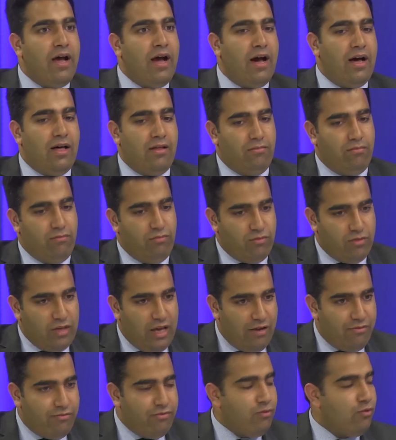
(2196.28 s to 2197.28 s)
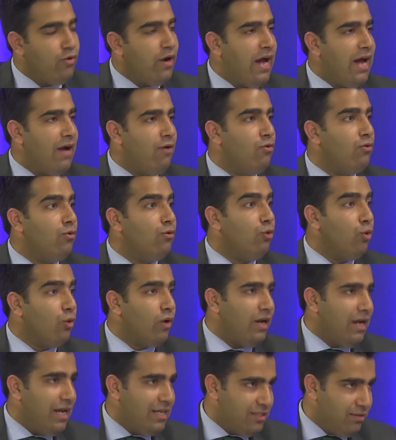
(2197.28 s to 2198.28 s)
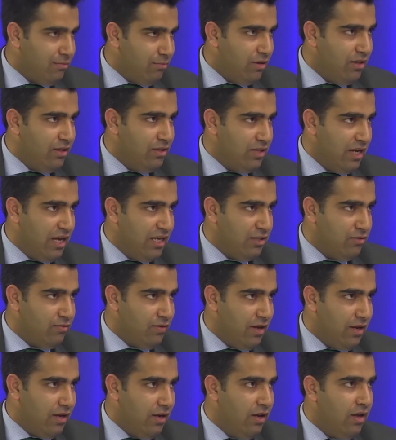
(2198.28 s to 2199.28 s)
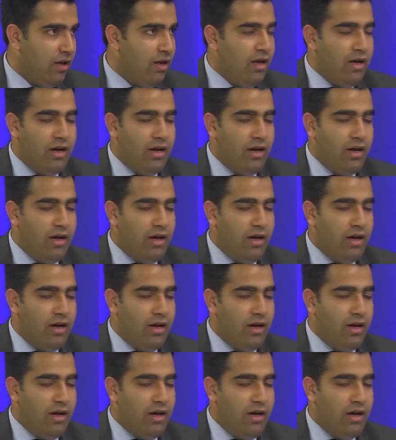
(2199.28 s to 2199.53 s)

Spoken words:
A few have local assemblies as well.